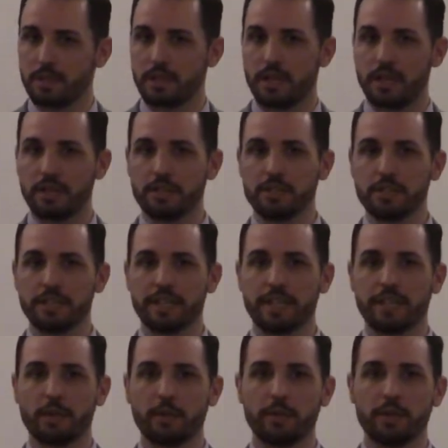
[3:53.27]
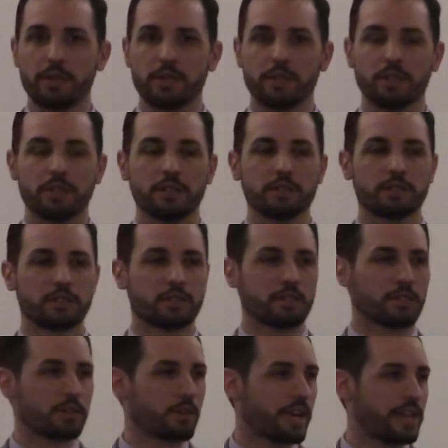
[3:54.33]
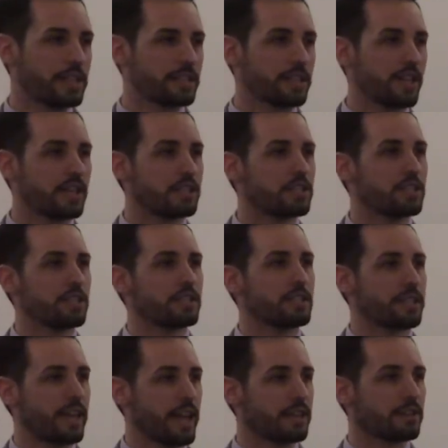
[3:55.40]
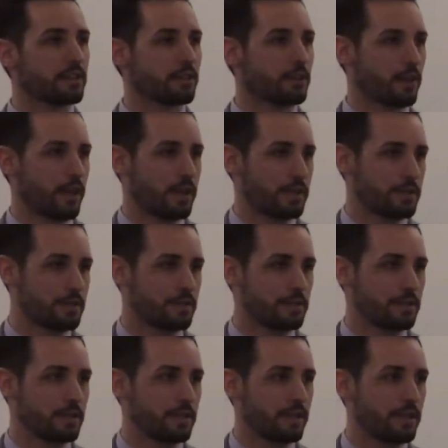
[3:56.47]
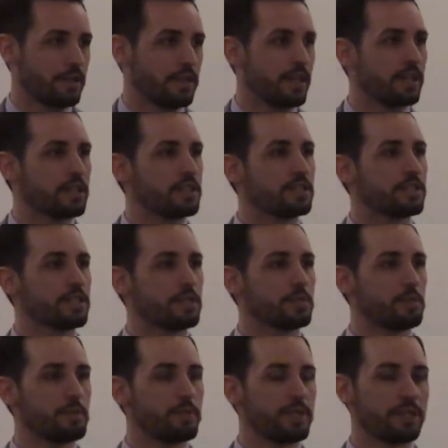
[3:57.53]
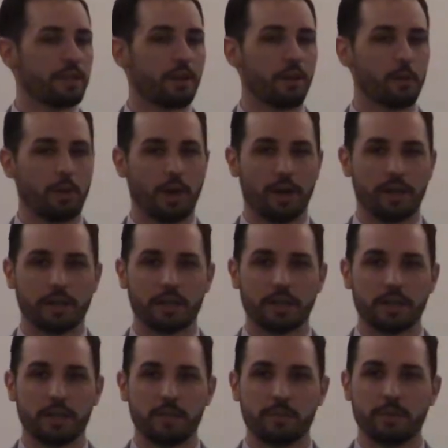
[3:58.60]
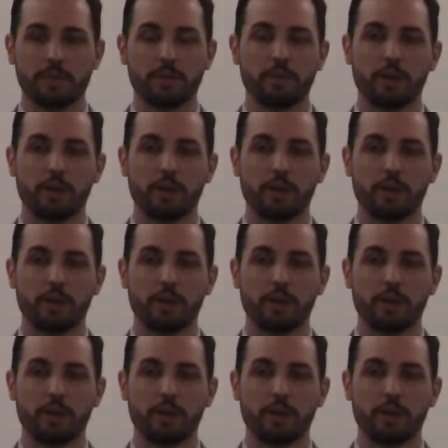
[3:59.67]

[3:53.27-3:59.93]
To understand that we are to look to Christ not just at the cross, not just as we begin our walk, but